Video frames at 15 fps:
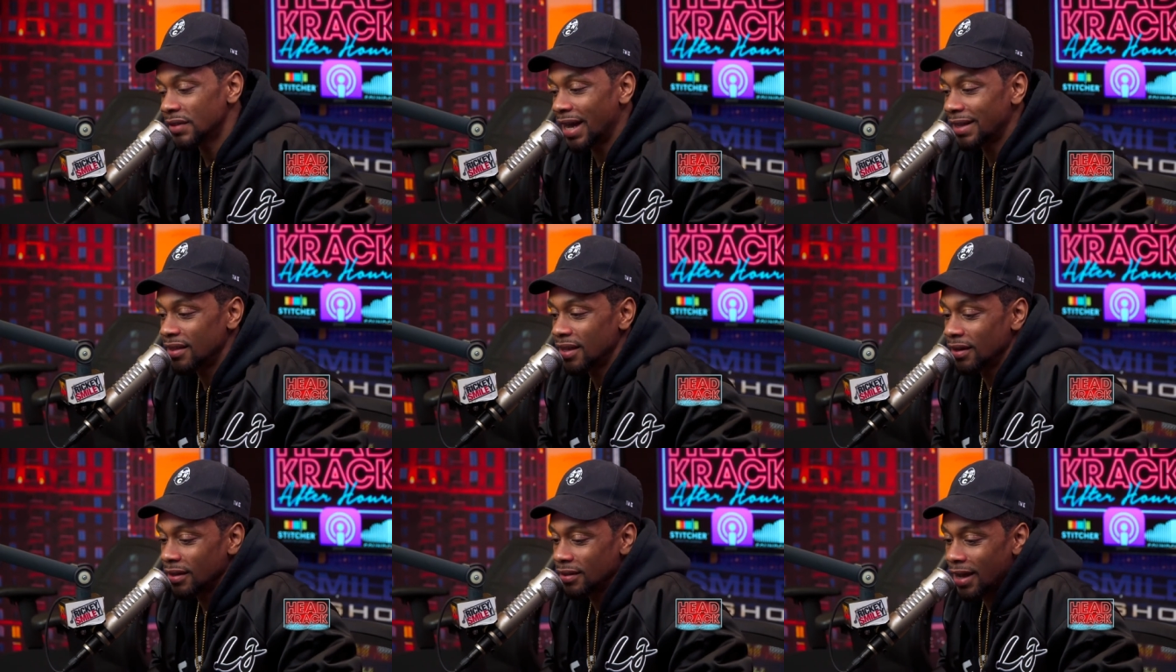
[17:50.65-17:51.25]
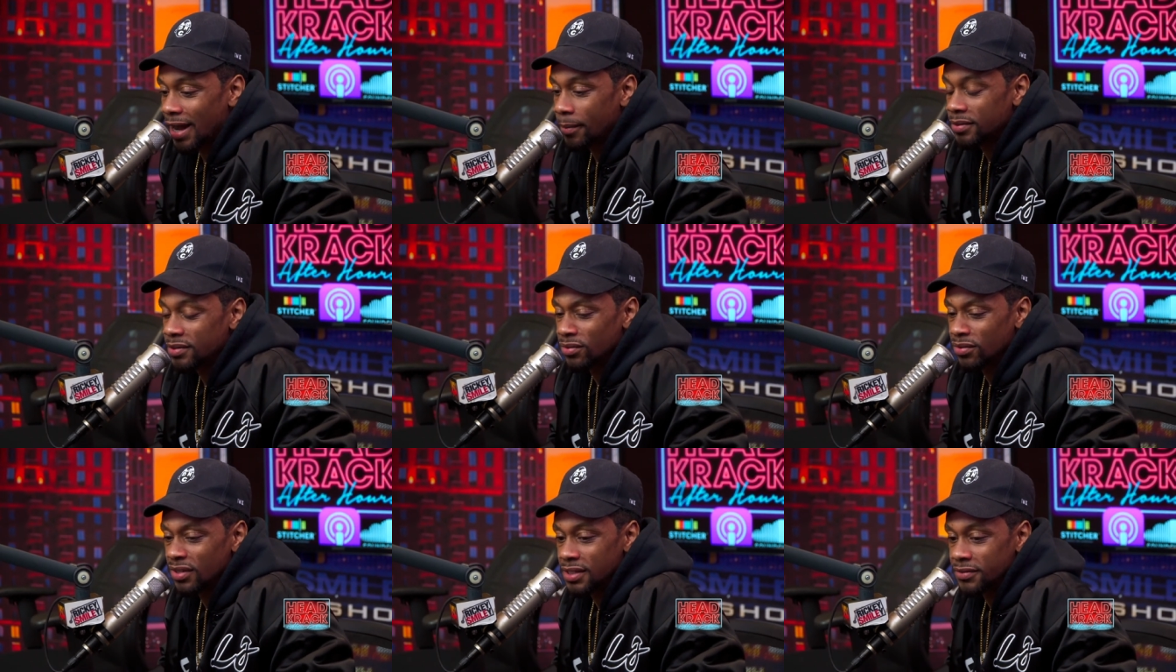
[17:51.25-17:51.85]
I think that the
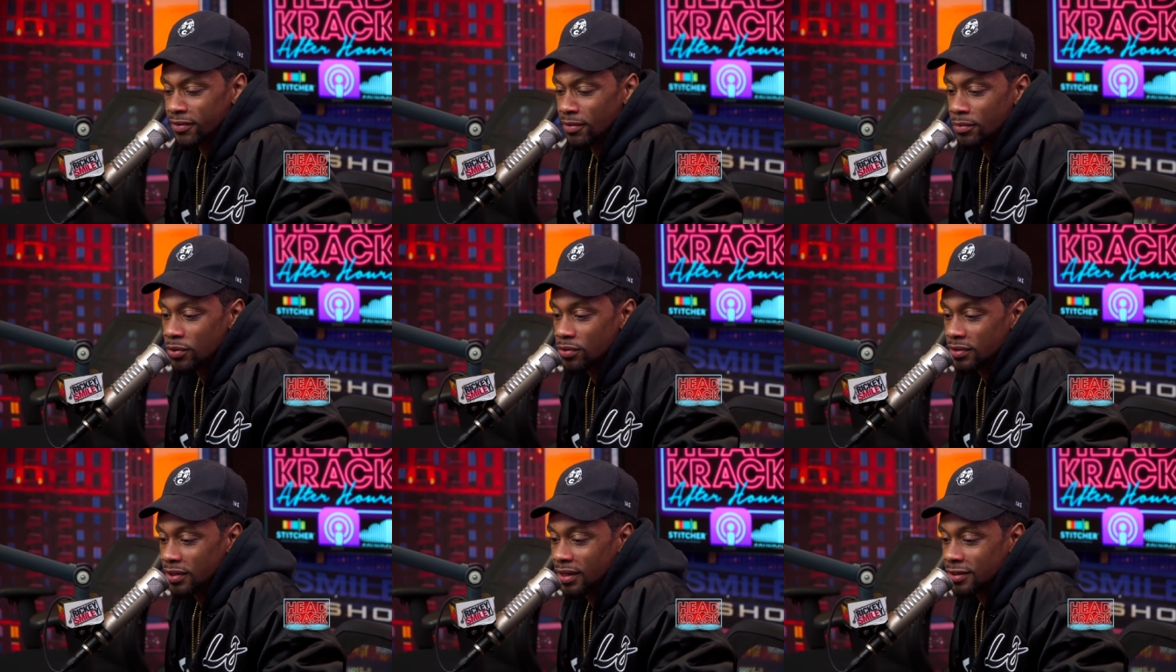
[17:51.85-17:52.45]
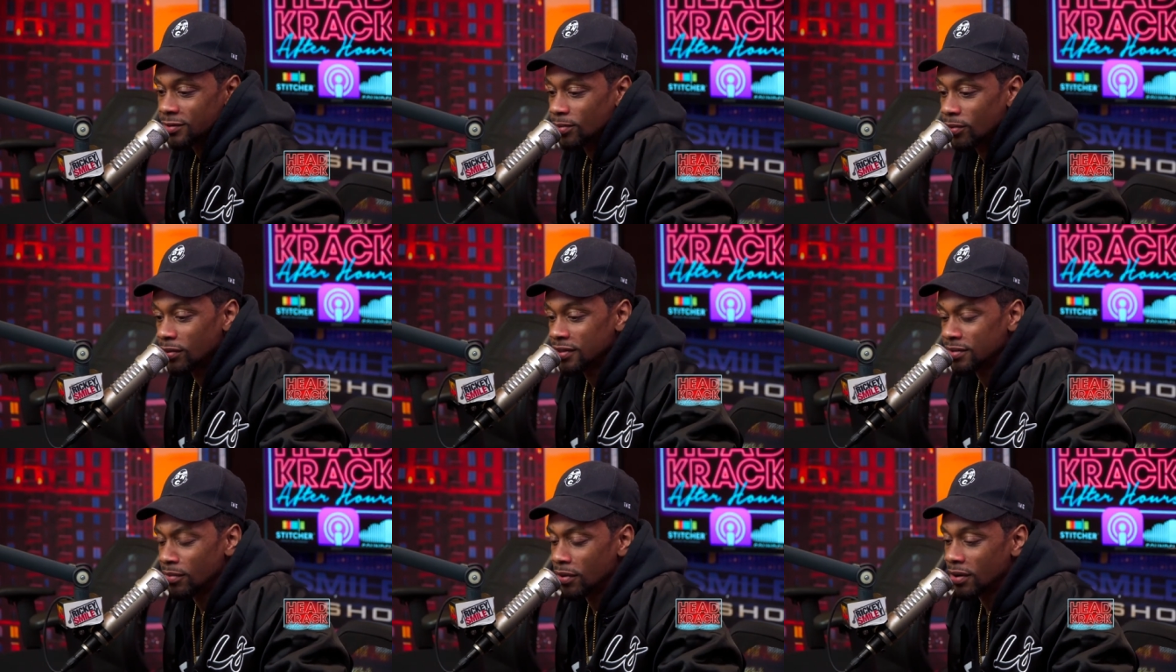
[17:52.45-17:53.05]
opportunities for music and
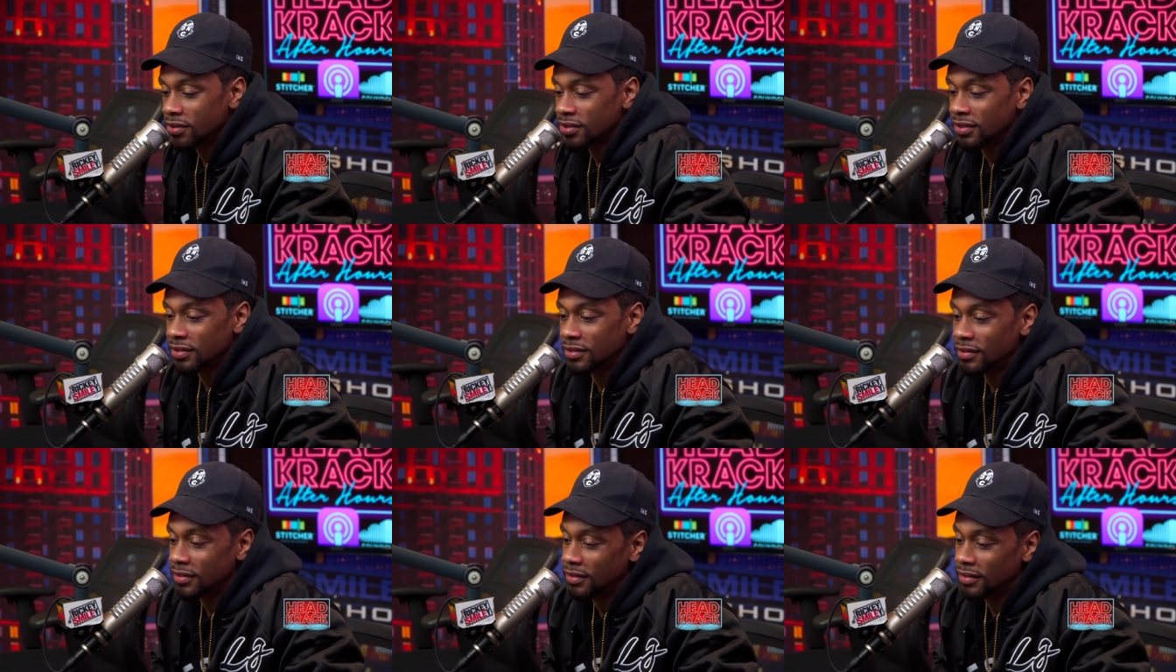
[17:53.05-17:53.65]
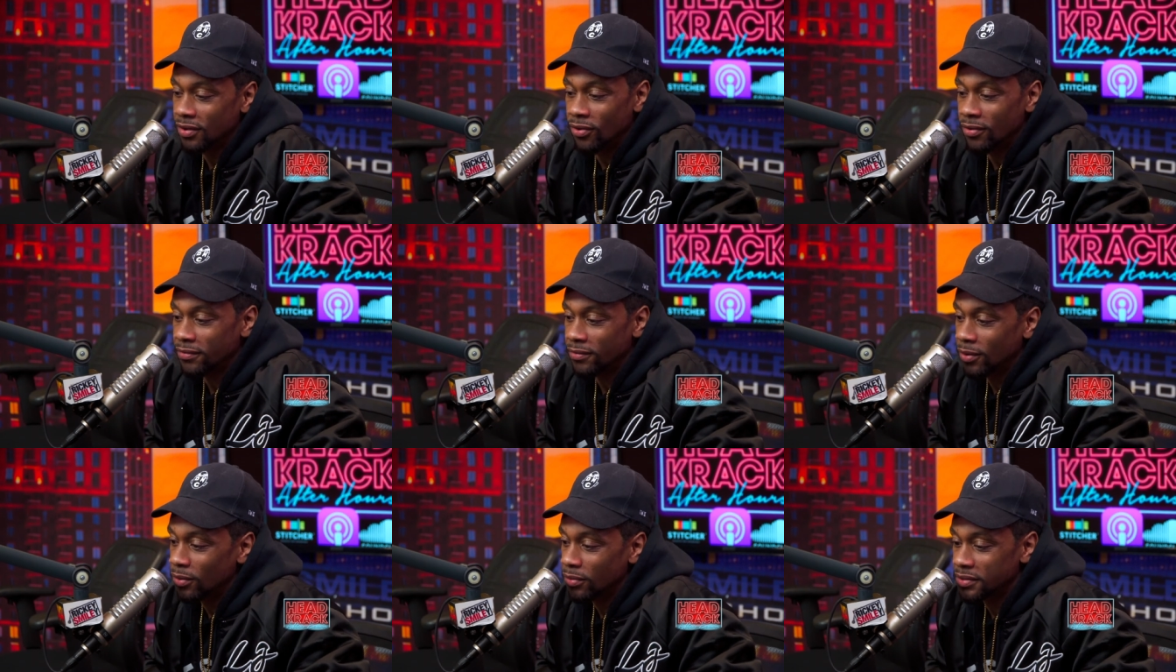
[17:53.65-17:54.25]
sports merging going
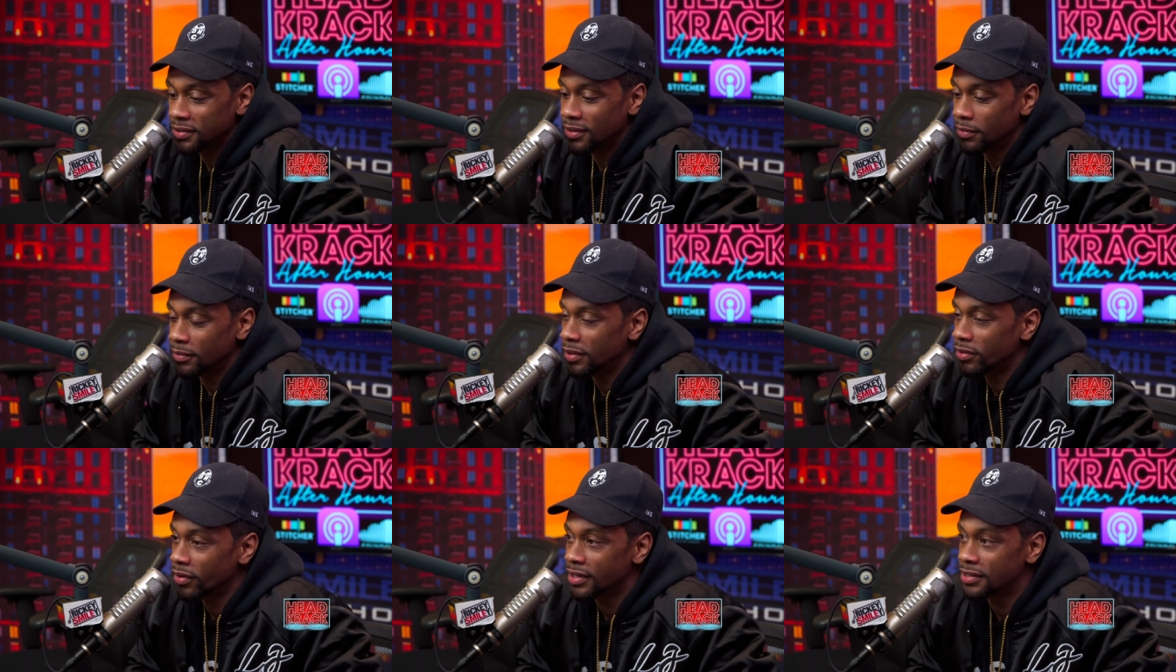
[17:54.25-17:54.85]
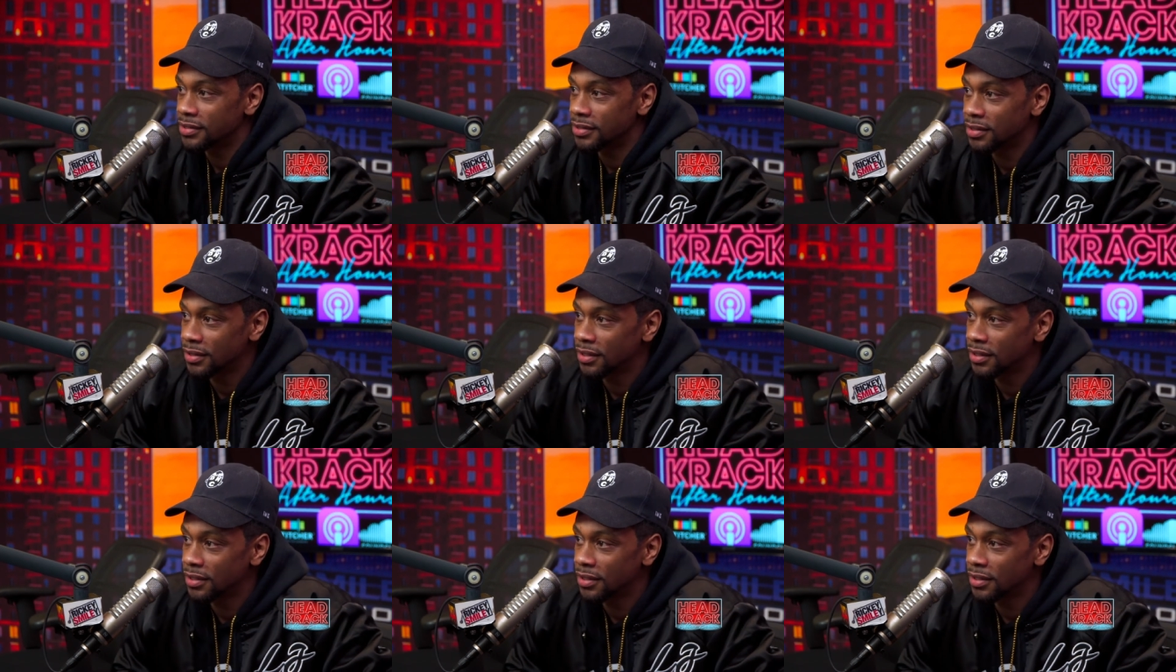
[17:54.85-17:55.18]
forward is gonna be crazy.